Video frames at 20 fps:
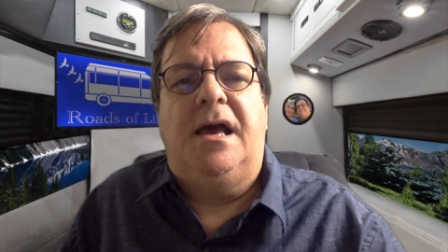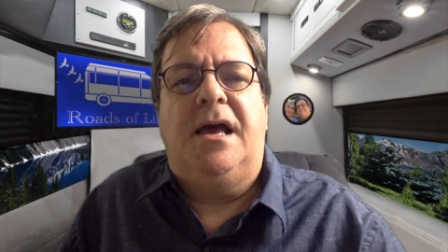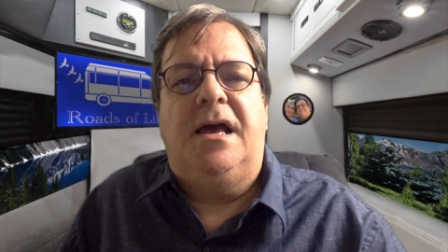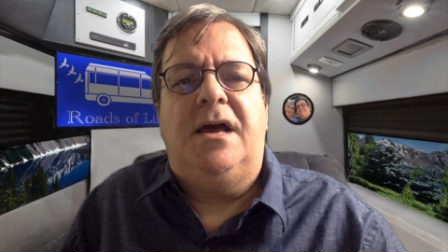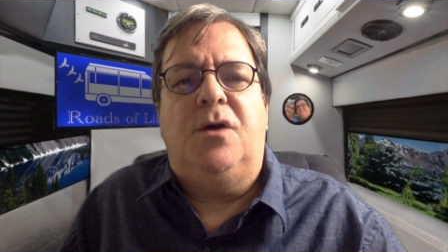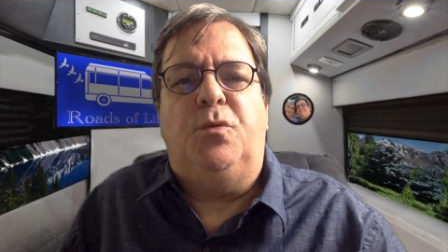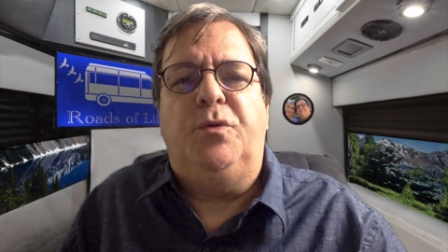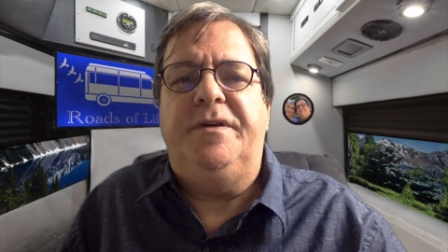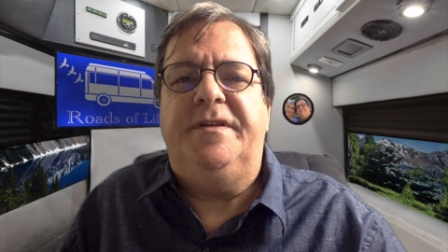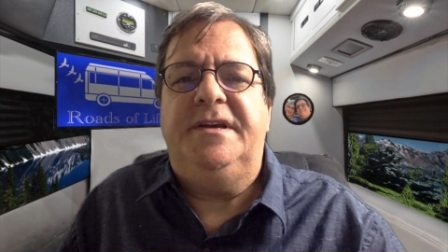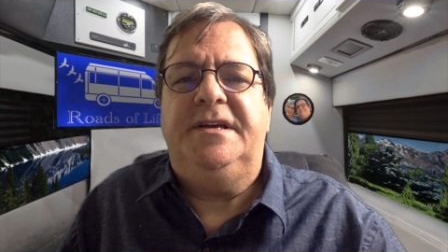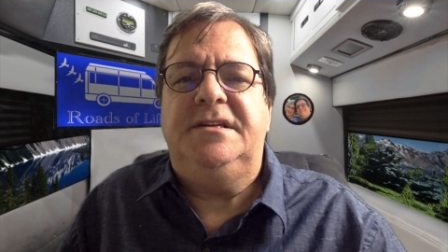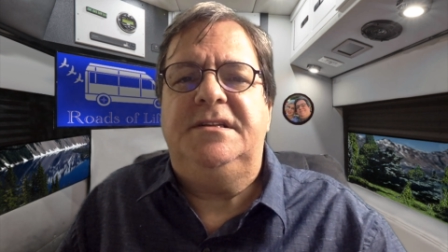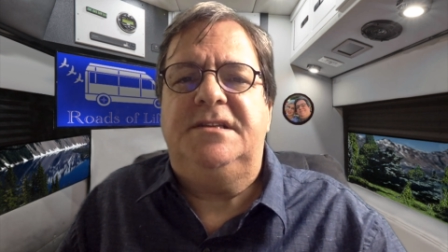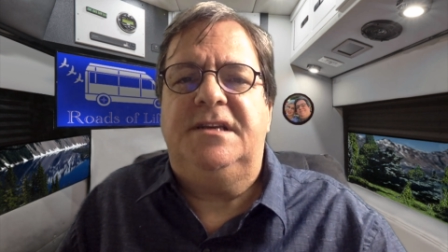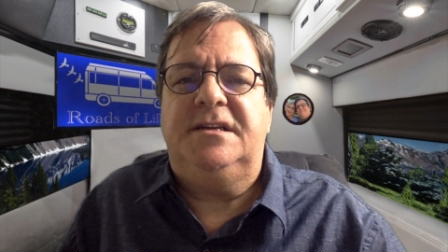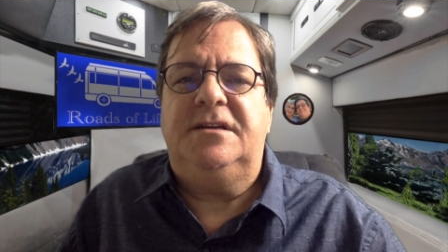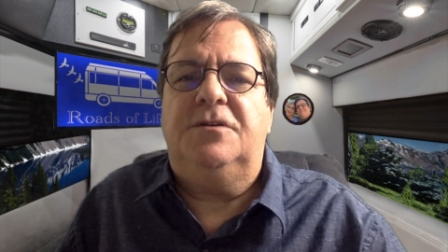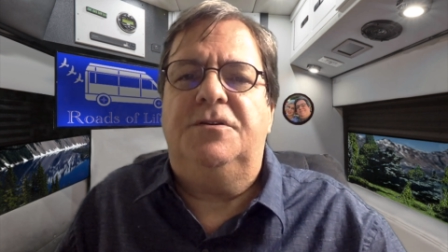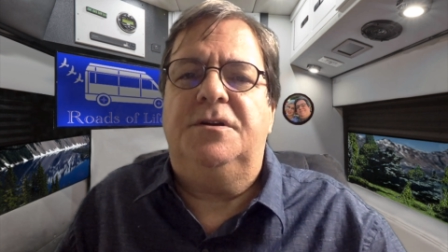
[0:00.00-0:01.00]
We then
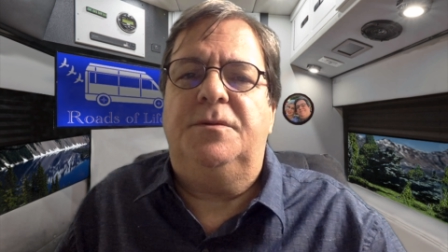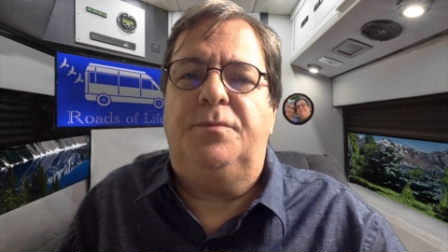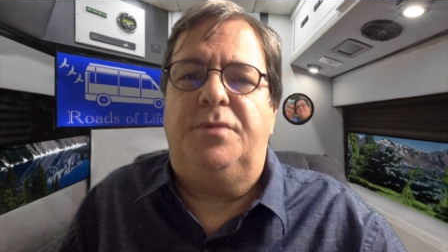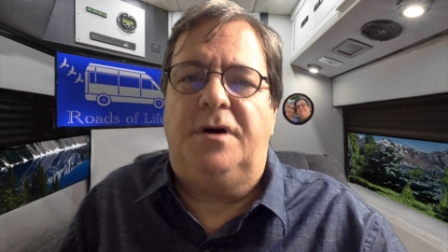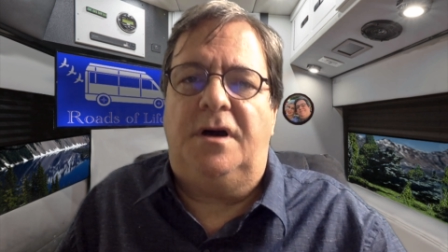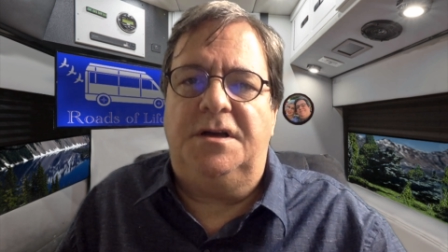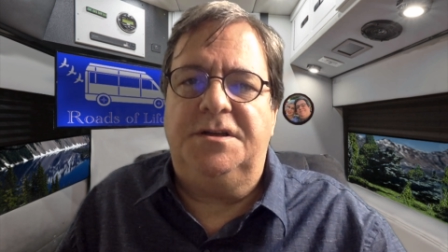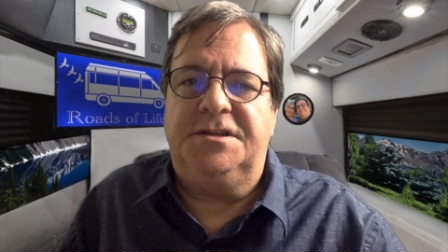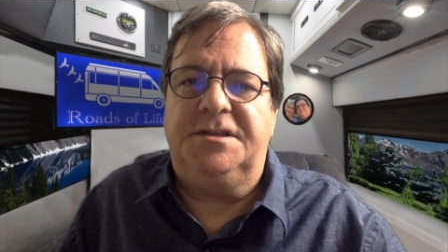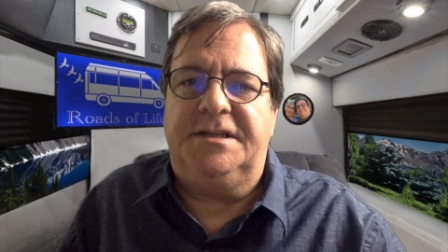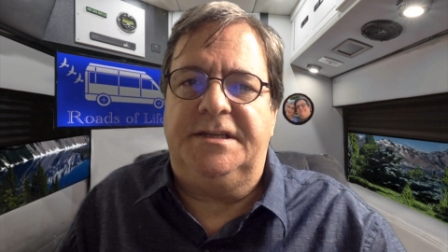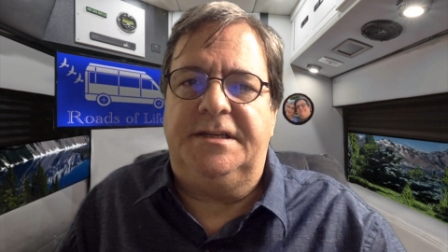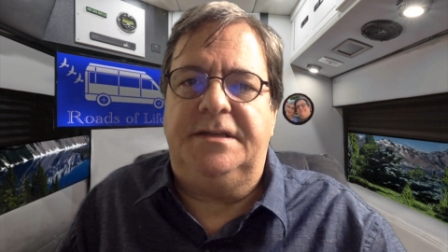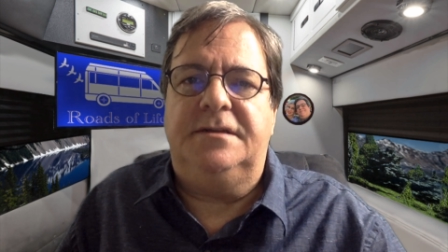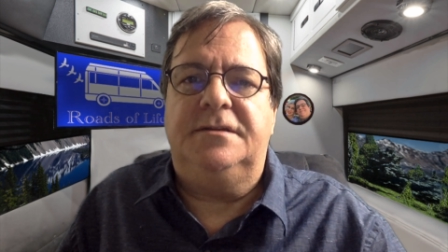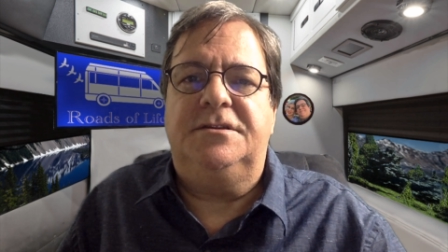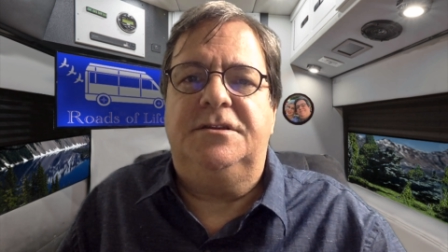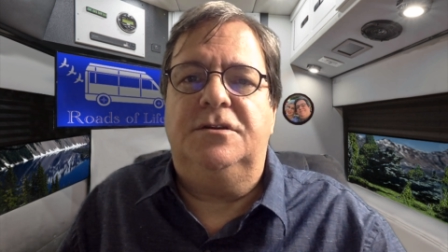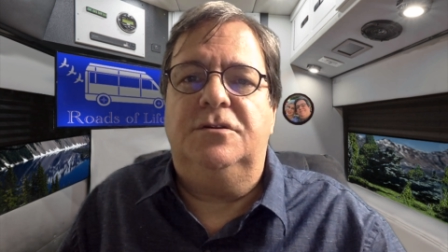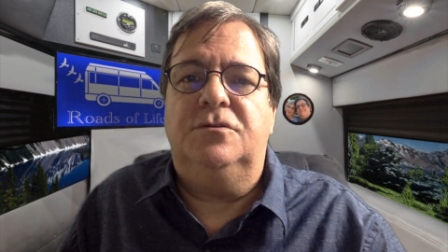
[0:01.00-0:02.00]
sent our deposit in
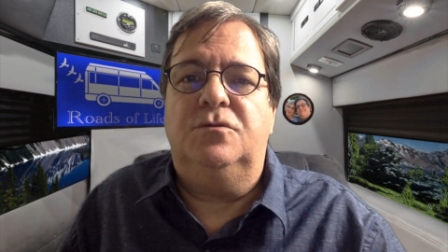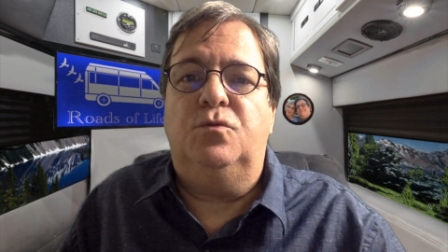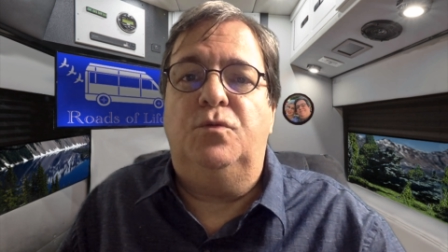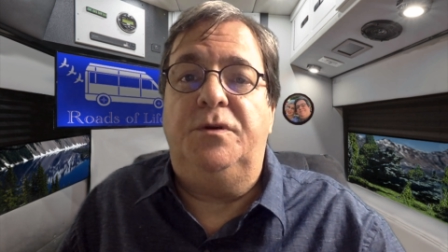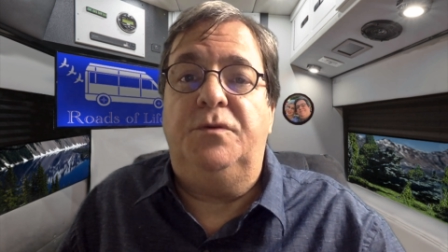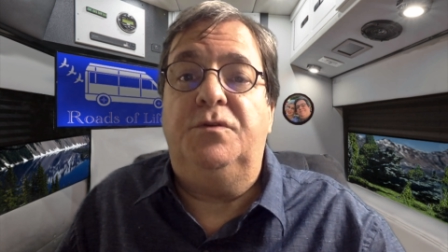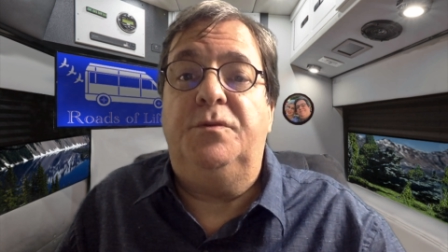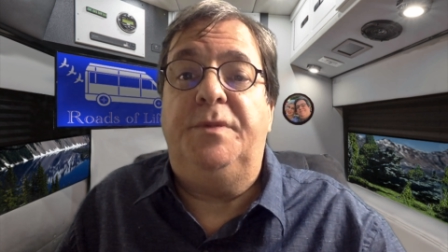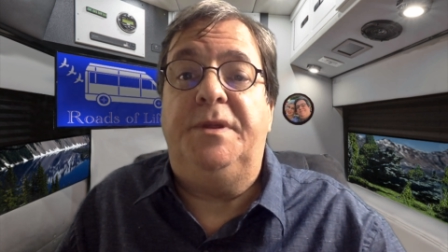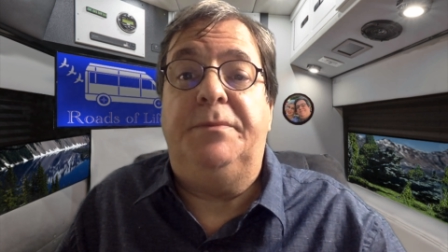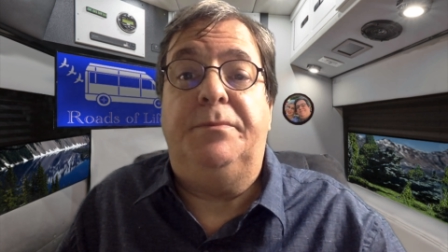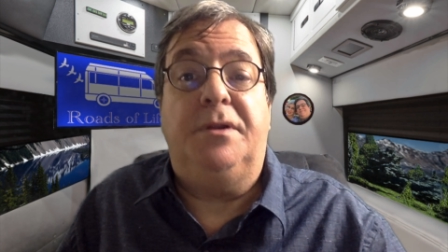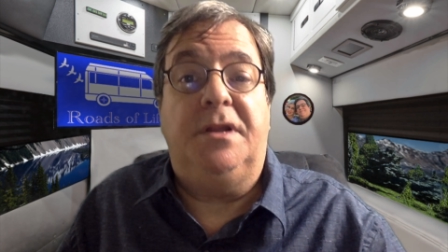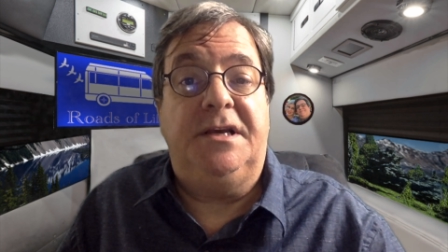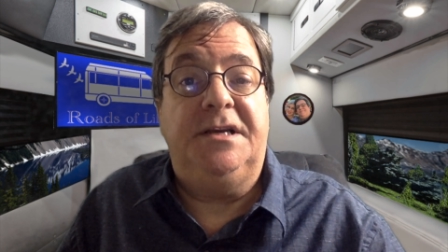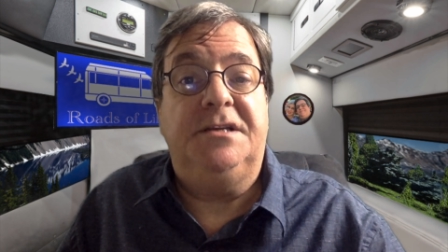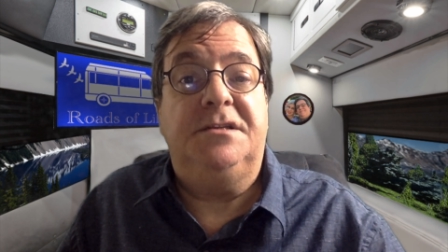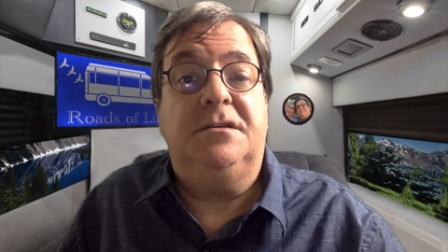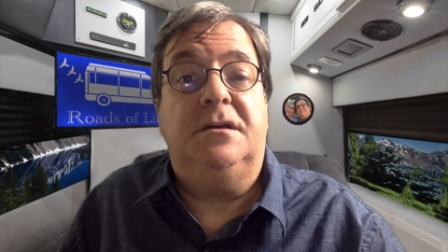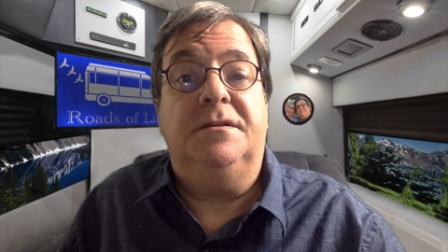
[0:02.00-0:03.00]
so we would be
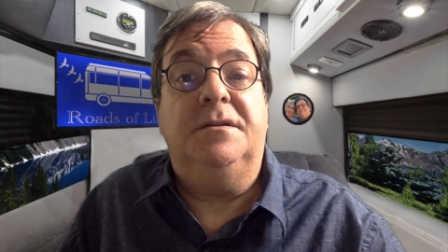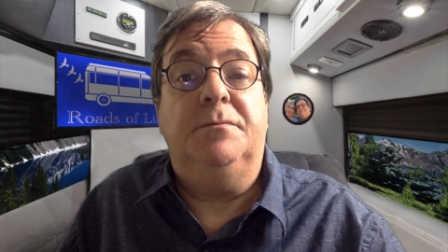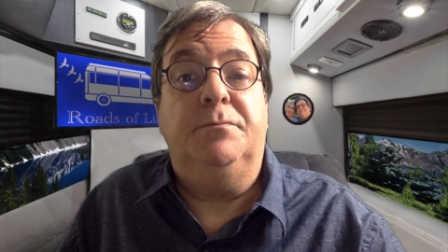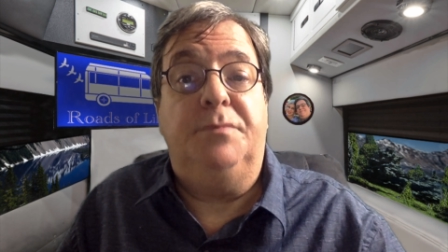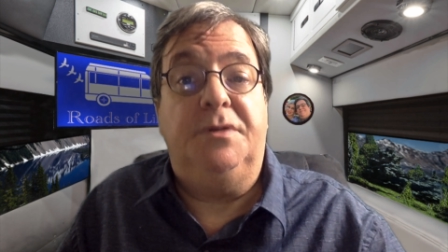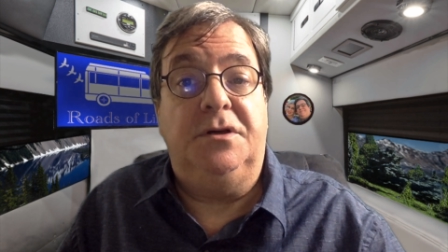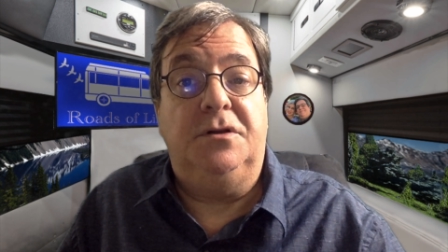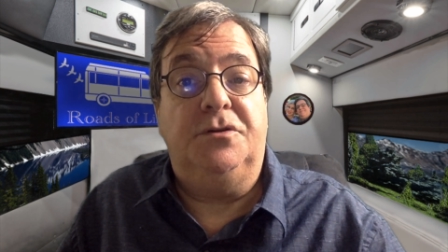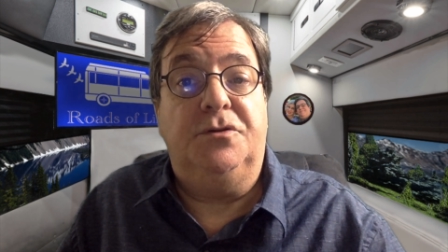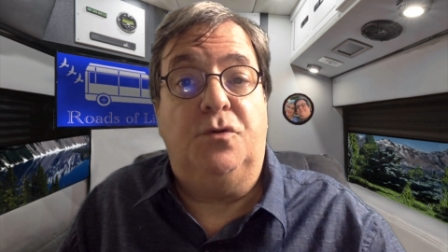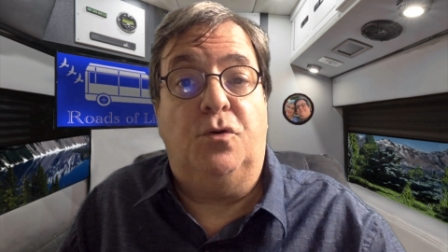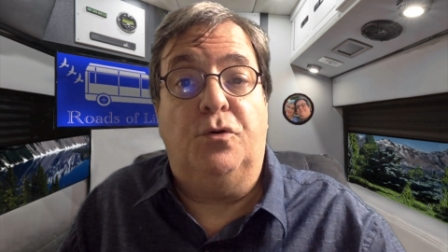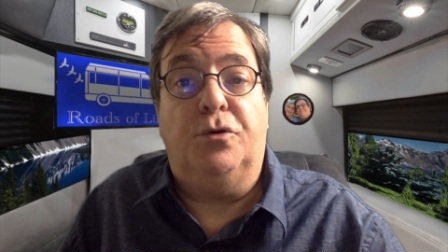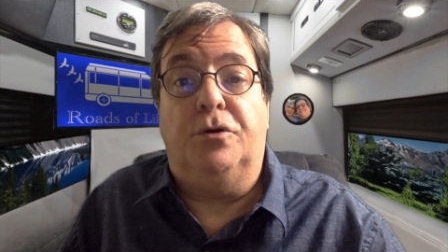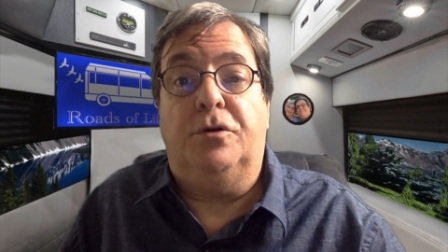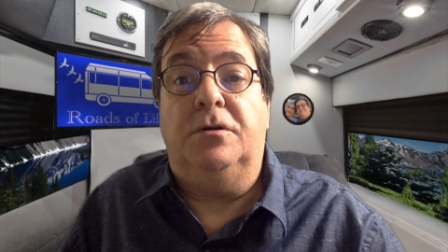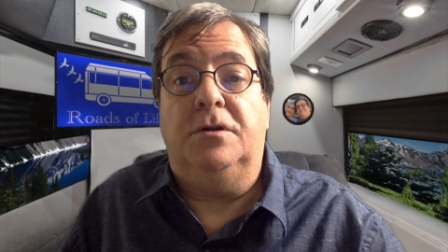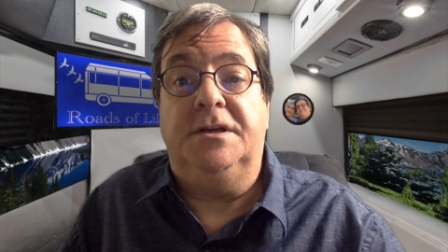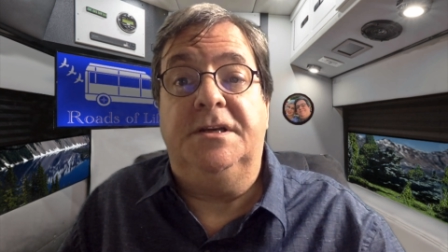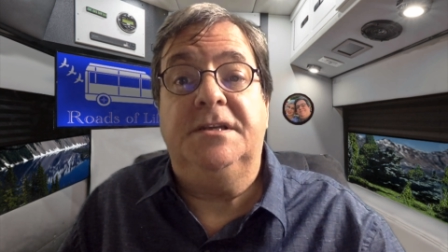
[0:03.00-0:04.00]
placed on the build
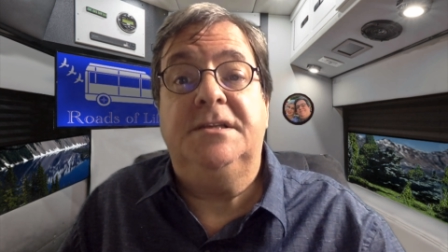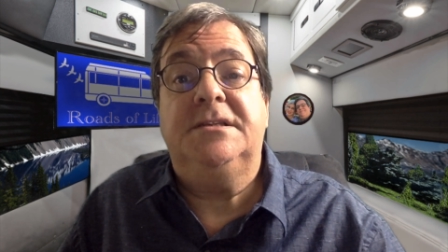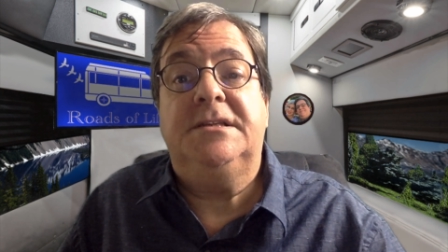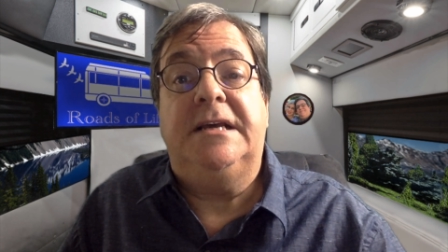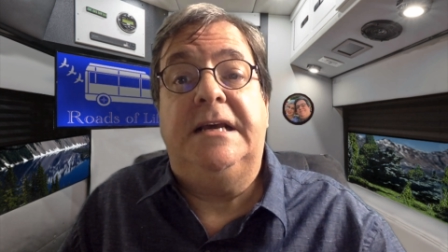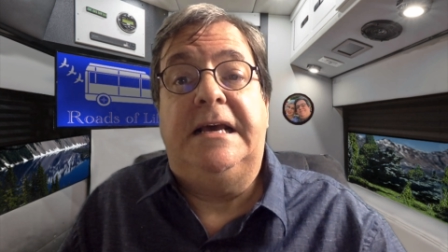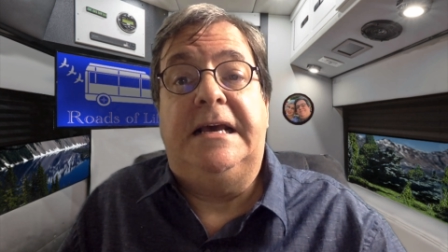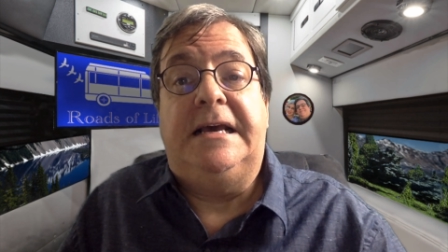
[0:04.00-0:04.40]
order list,